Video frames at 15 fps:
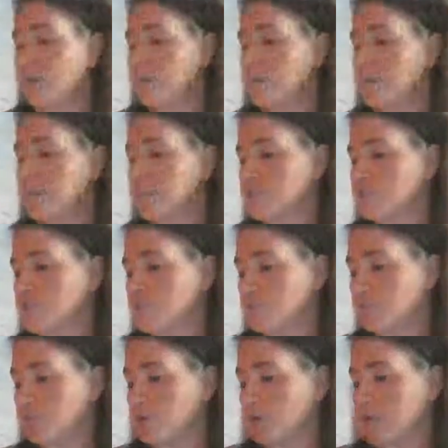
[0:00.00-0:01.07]
It's a
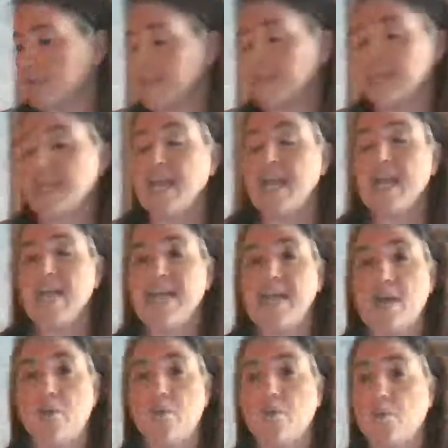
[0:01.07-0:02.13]
super great thing.
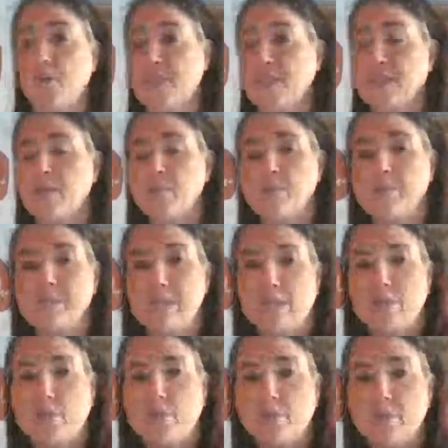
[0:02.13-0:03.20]
Now, the one thing I will tell
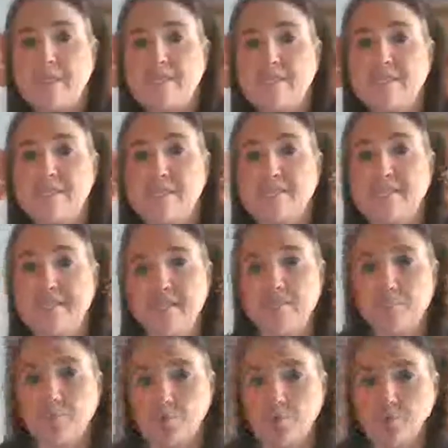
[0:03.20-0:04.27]
you is the leak
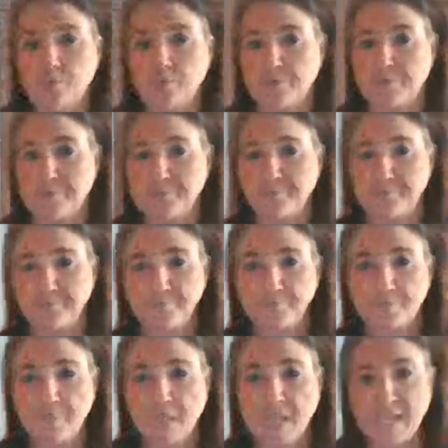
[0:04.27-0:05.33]
proof
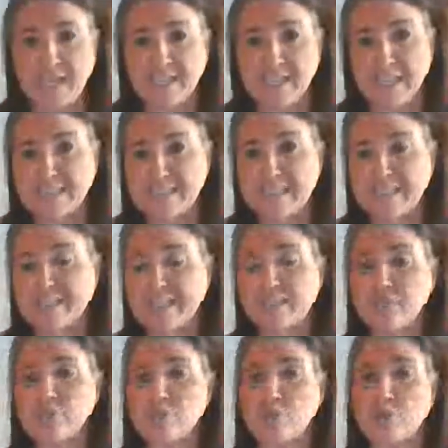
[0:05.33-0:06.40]
glass
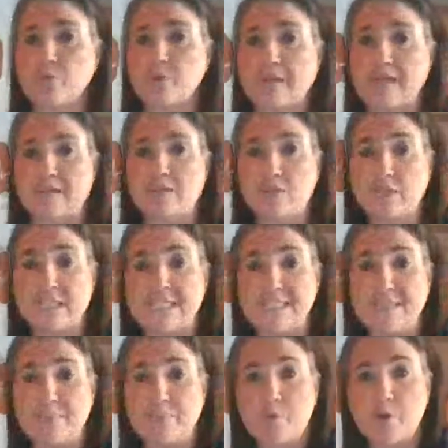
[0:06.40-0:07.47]
containers are right now on a
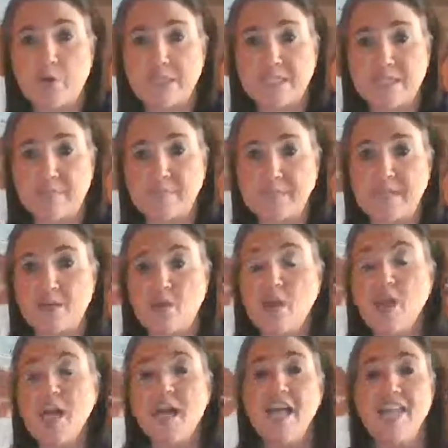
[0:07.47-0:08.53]
temporary stop sale.
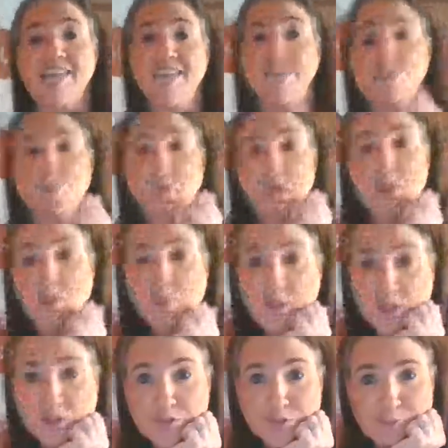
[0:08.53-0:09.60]
They sold out
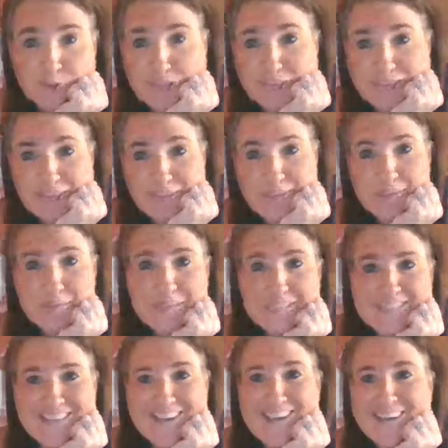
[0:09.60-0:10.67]
quicker than we could keep them in
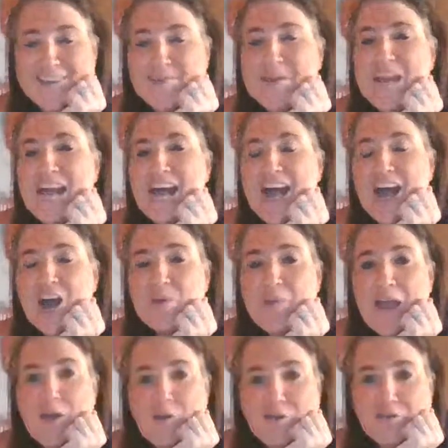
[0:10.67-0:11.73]
stock.
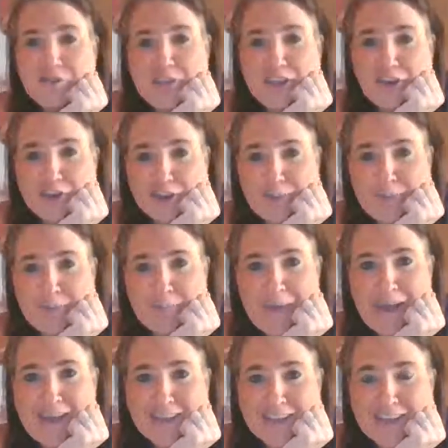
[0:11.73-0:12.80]
However, they are coming
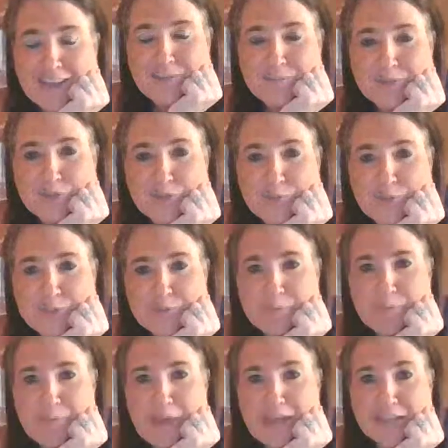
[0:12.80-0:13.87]
back. They're supposed to be
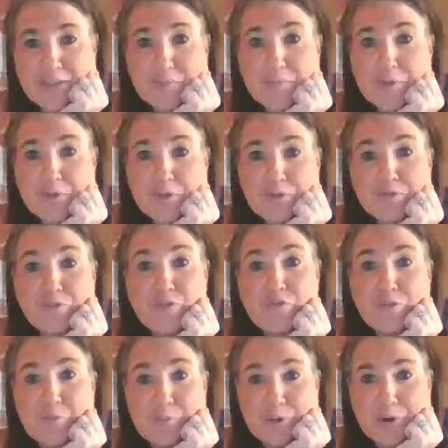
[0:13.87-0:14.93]
back the middle of
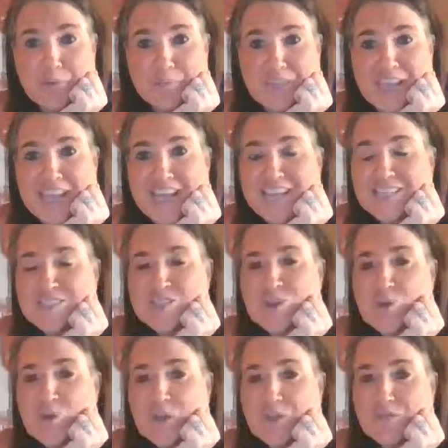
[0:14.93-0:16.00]
November.
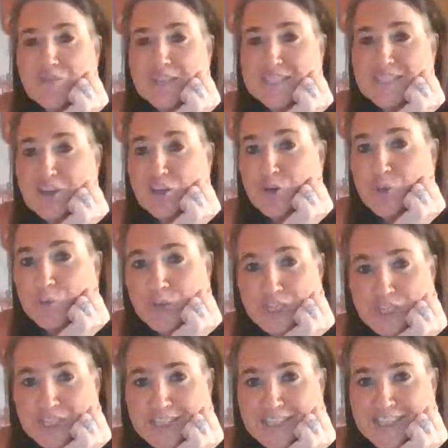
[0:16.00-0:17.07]
So if that's on your
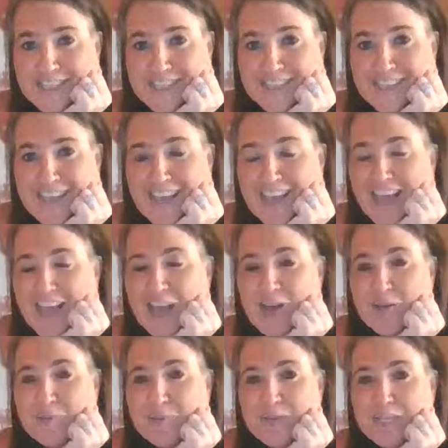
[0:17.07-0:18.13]
wish list,
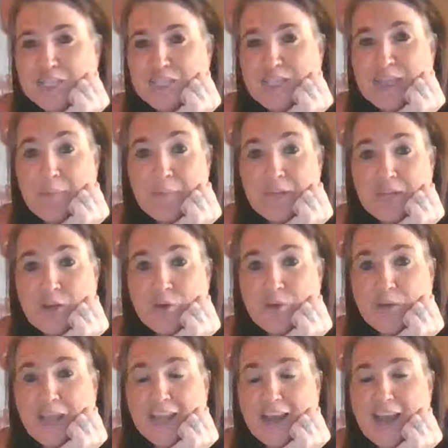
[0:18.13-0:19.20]
let me
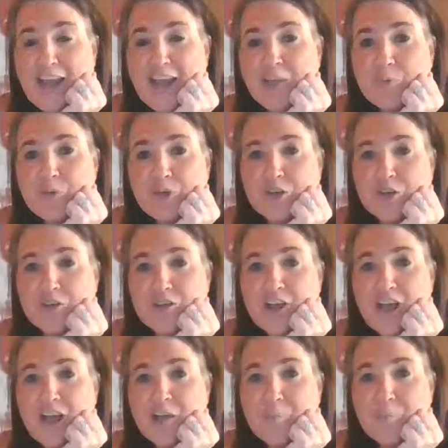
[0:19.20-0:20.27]
know, and I will
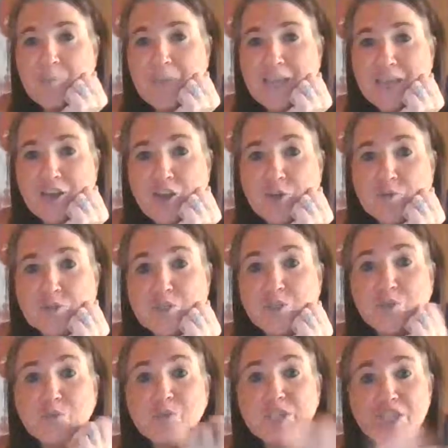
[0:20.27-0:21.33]
make a note
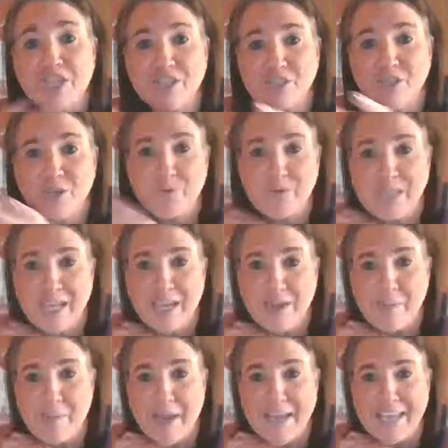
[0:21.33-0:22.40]
to reach out to you when they
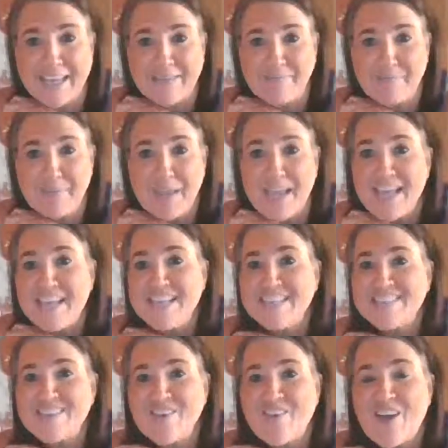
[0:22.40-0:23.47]
come back in.
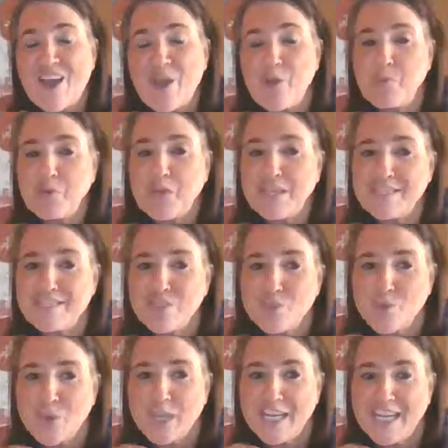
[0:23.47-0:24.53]
So I hope you guys
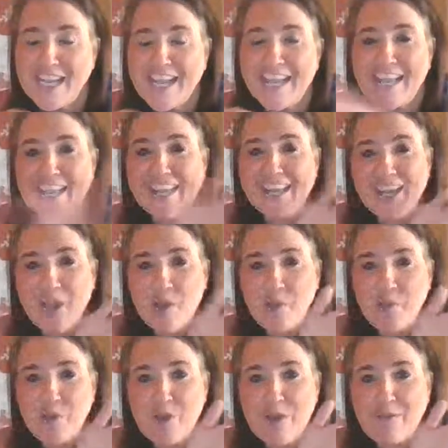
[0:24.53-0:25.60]
enjoyed, and I
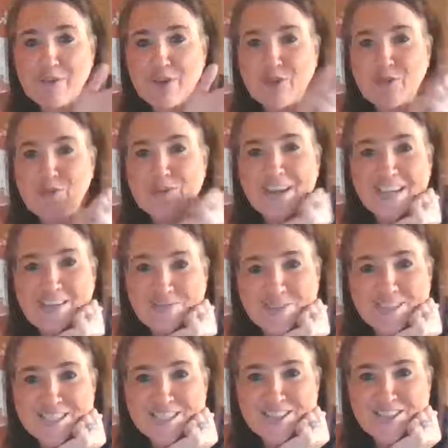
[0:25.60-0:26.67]
hope you have a great
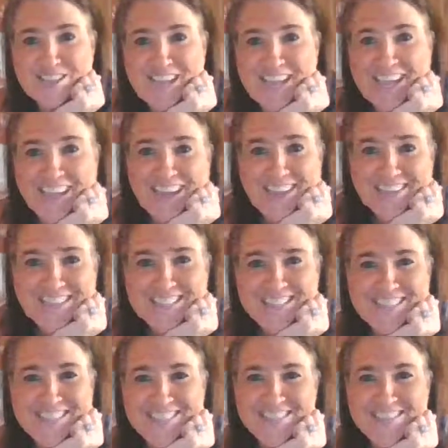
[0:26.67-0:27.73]
rest of your day. I'll see
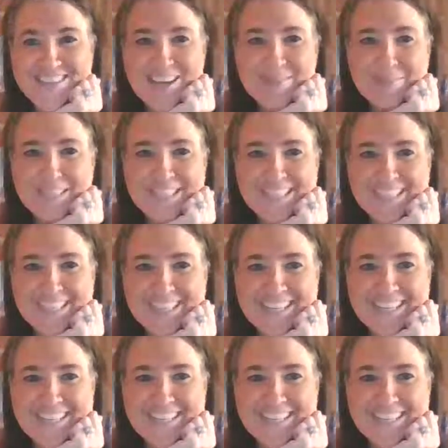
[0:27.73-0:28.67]
you soon. Happy cooking.